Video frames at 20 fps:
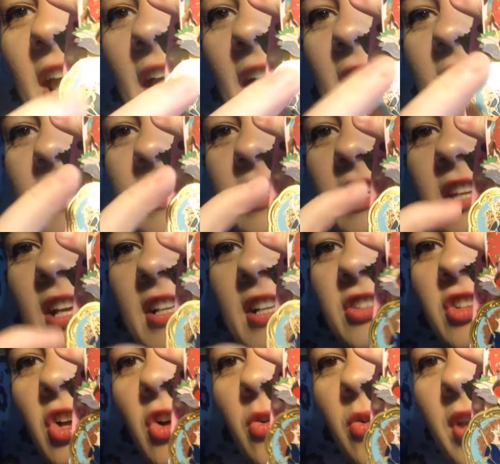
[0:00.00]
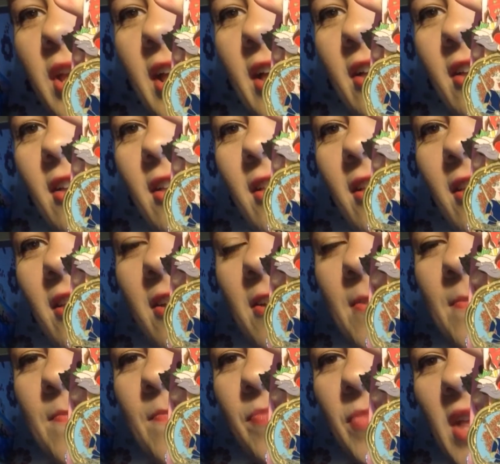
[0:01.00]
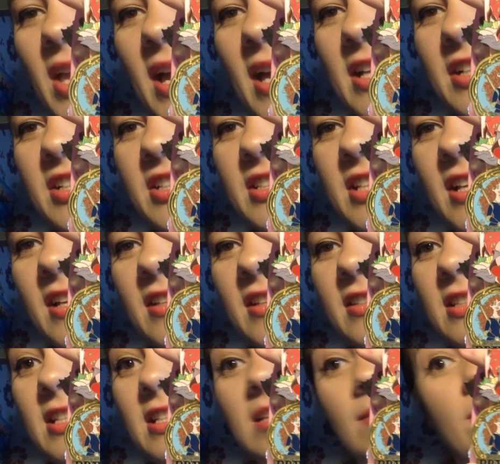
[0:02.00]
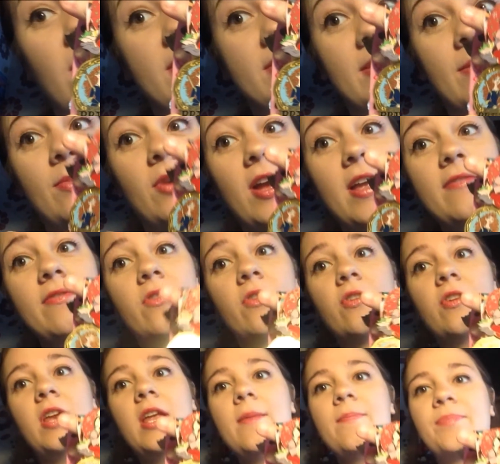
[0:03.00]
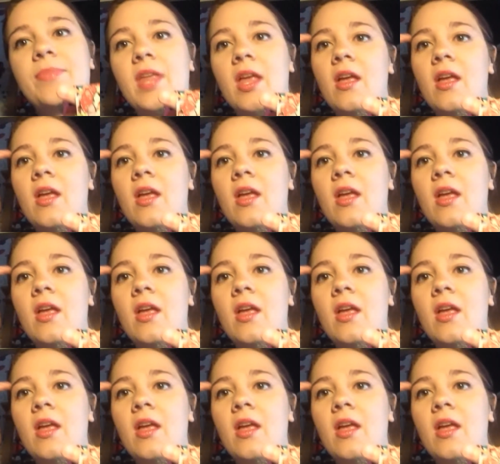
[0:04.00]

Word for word: it and it's a nice goldy colour and it just says not get My Grave on it.